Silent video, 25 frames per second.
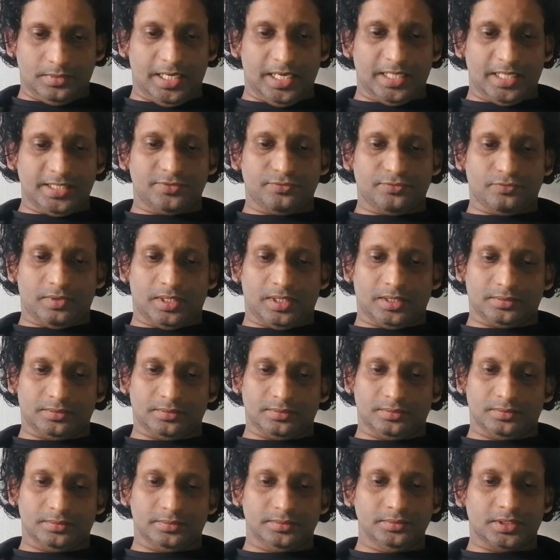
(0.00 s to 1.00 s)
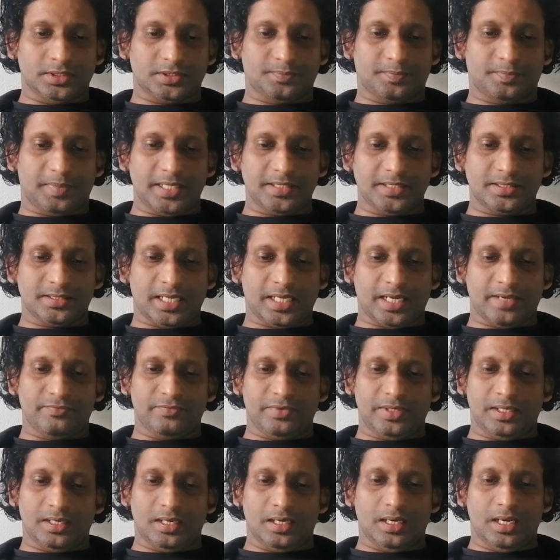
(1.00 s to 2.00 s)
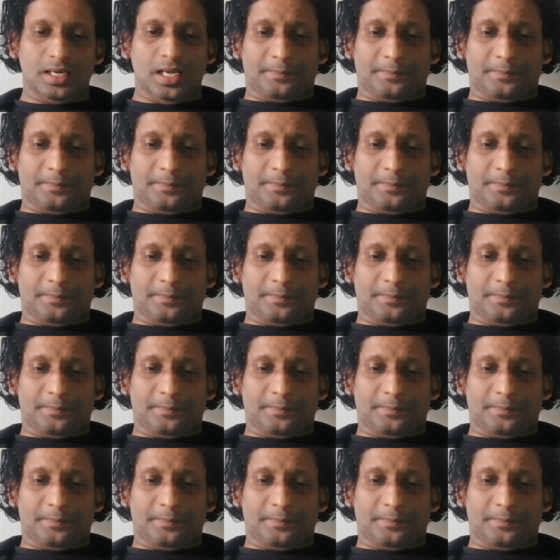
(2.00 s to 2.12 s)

Henceforth, the space-time will